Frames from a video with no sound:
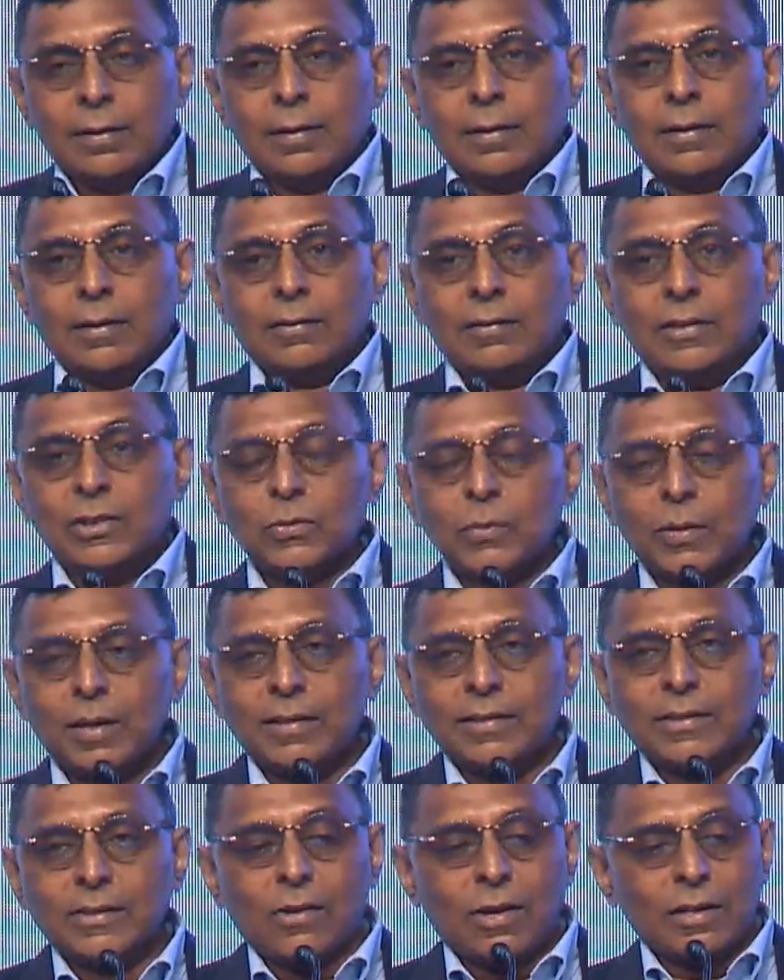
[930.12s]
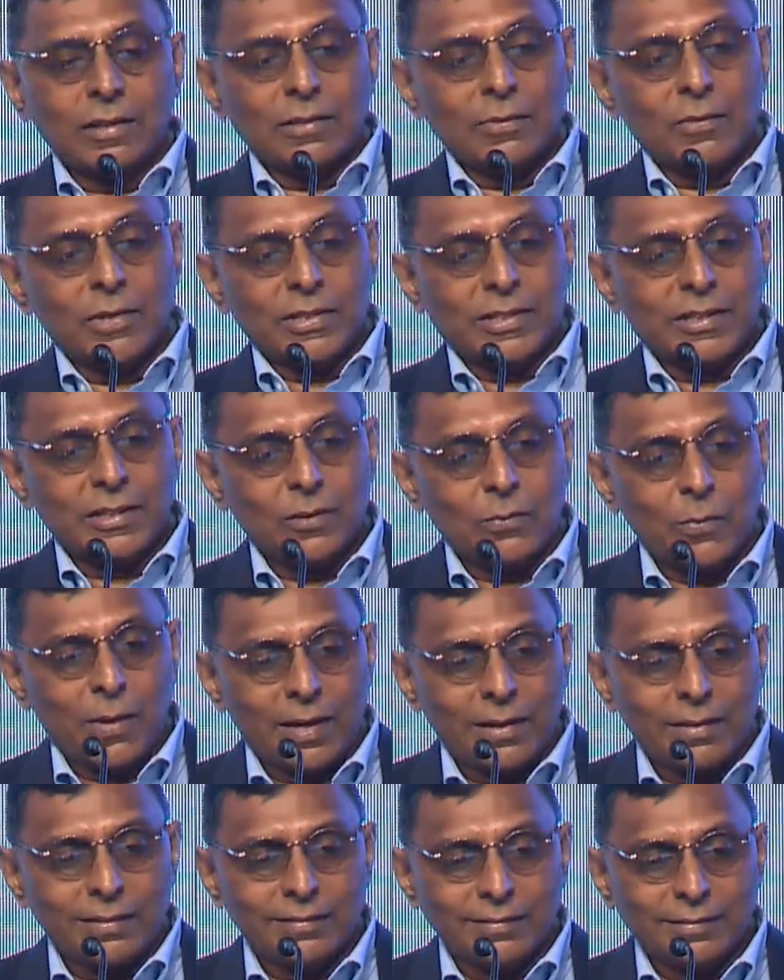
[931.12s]
Now this one is a controversial
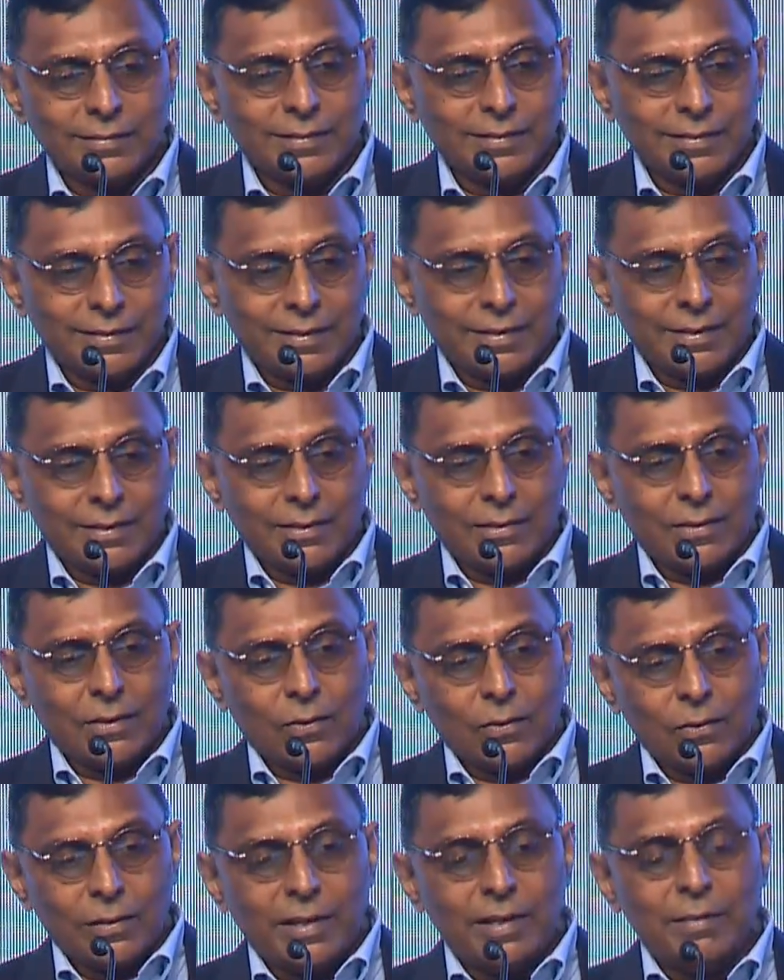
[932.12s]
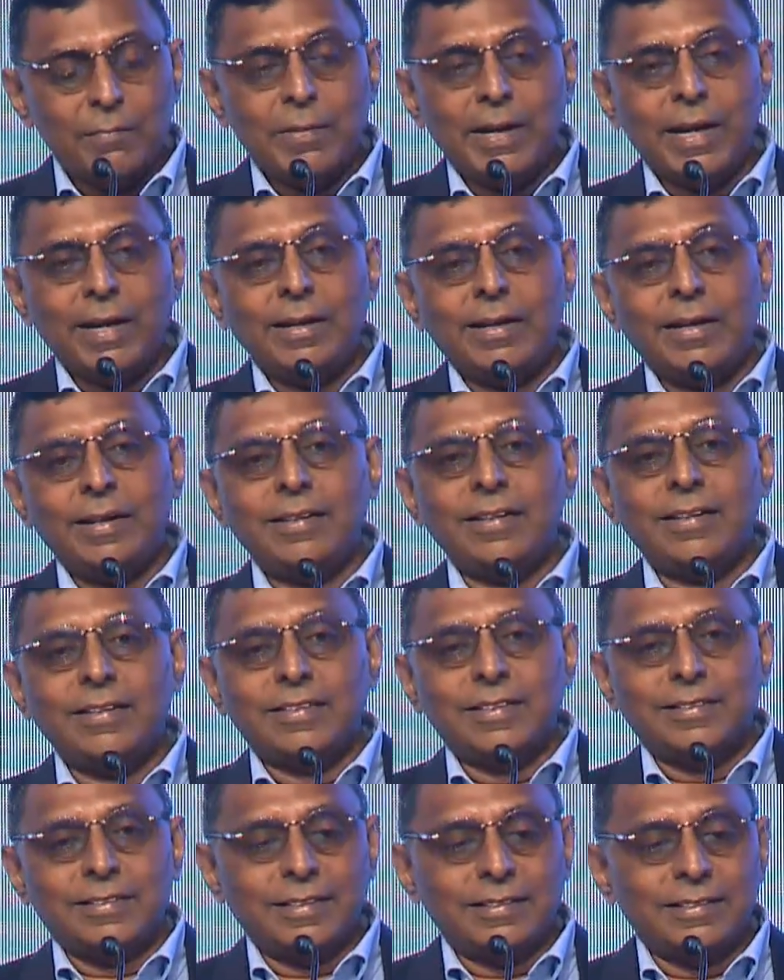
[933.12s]
one. Only male
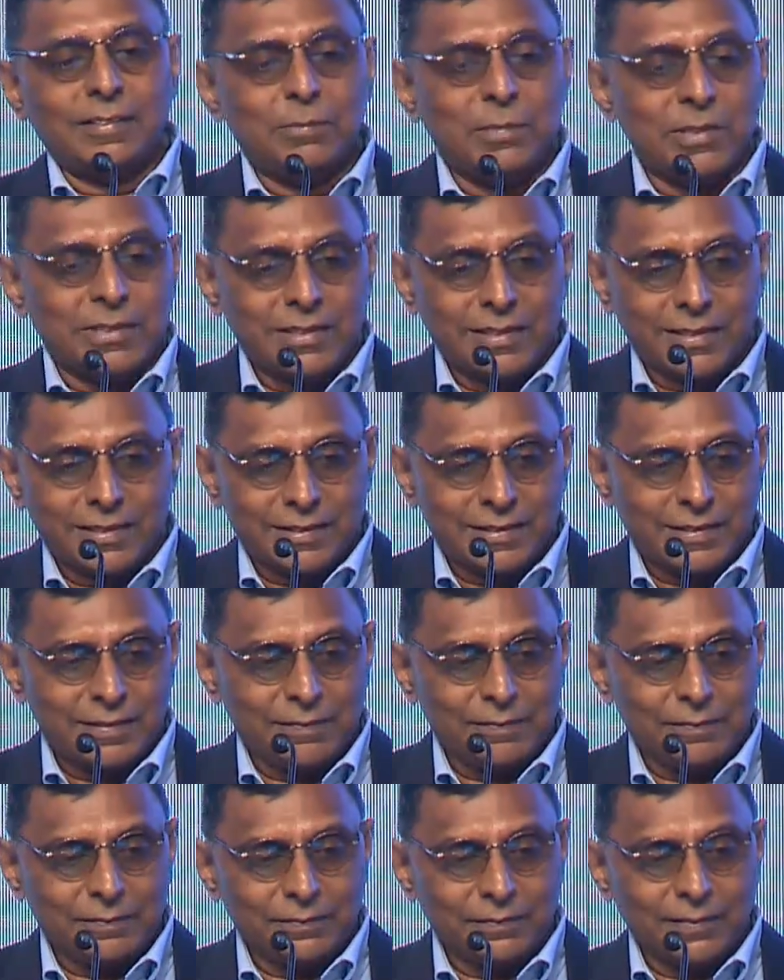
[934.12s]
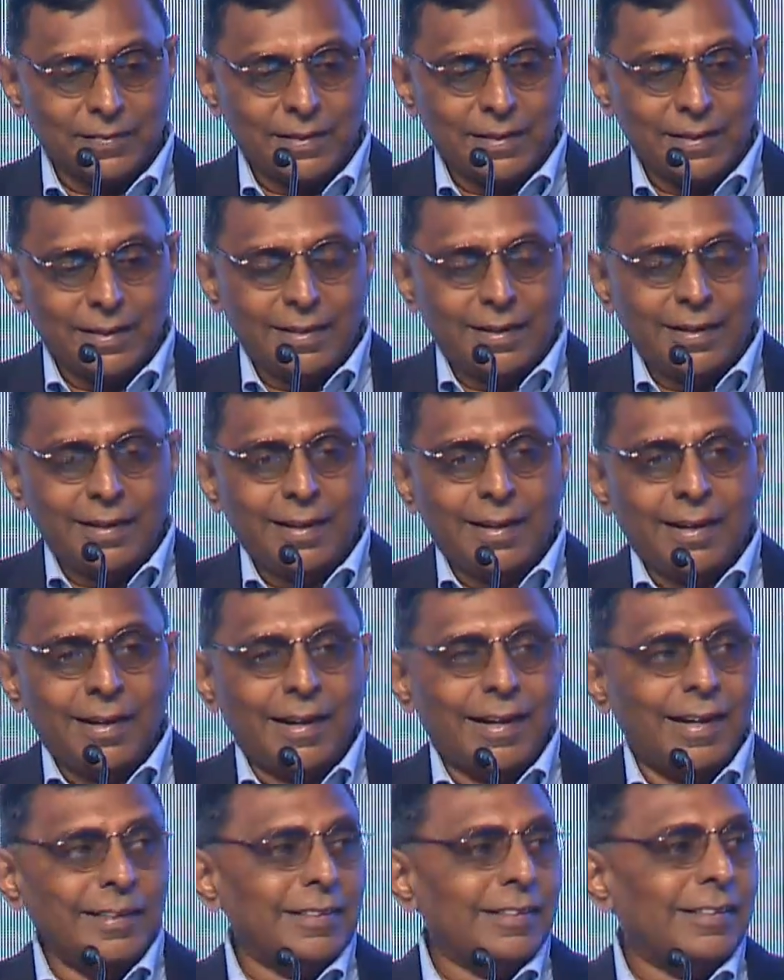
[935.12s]
lineage is in the business.
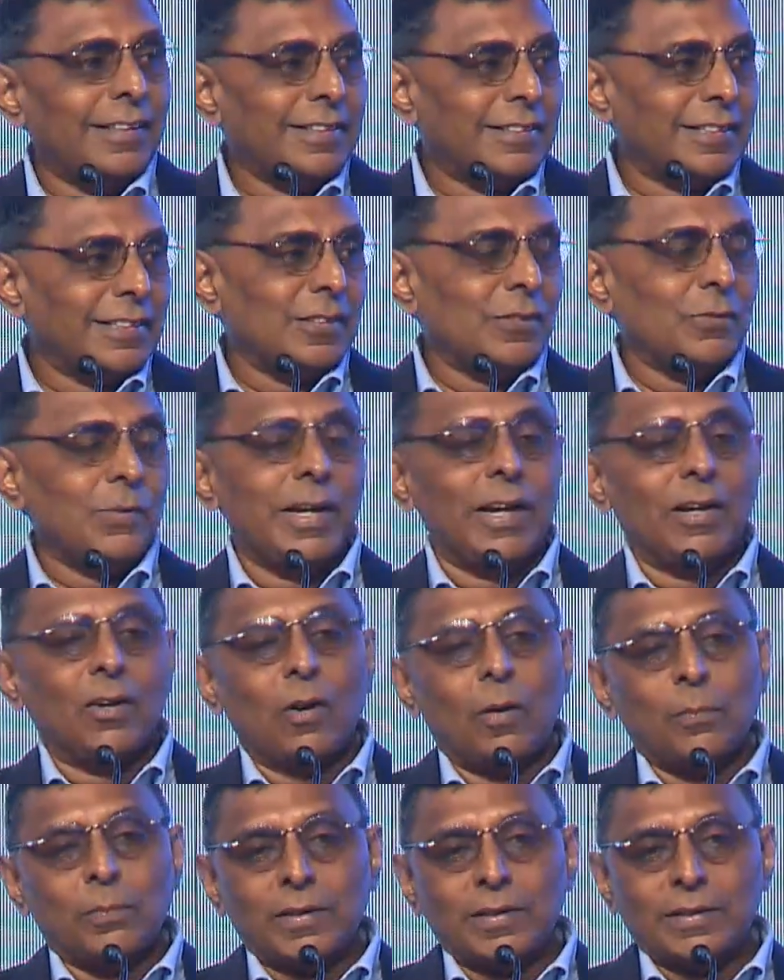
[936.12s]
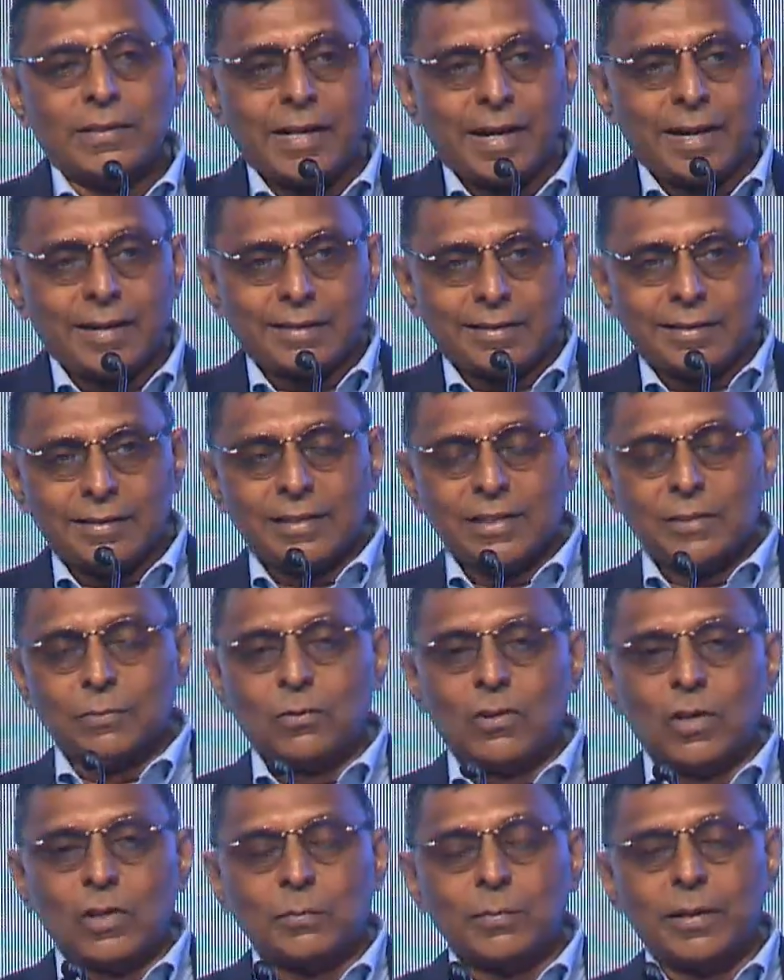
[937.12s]
And the reason we adopted that is
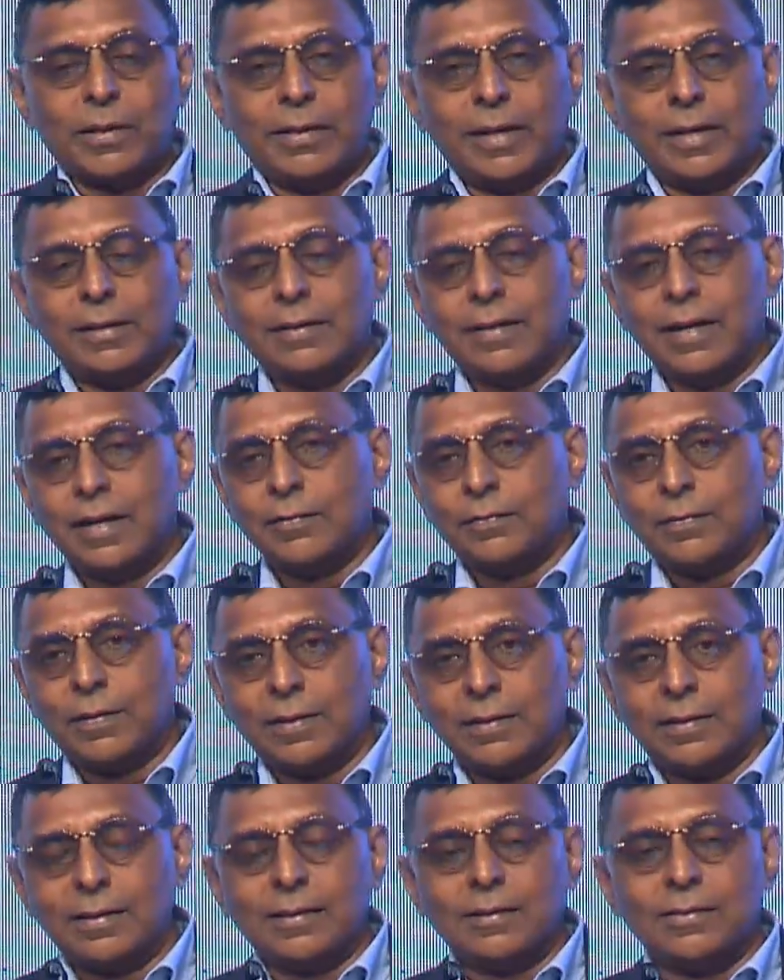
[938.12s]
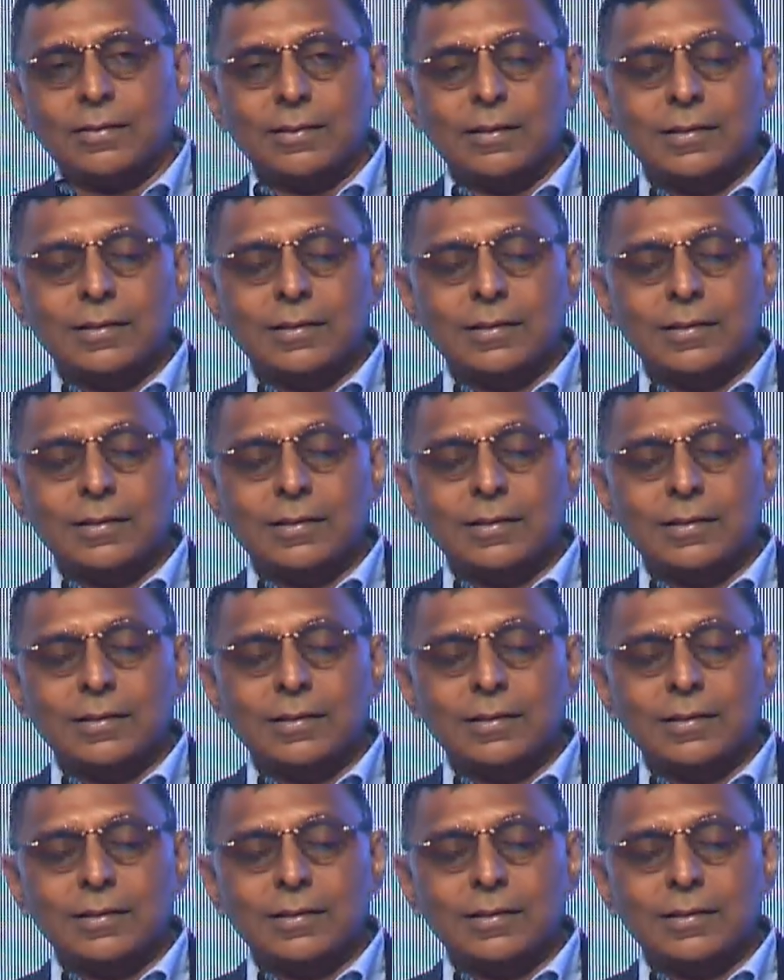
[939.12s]
because my great-grandfather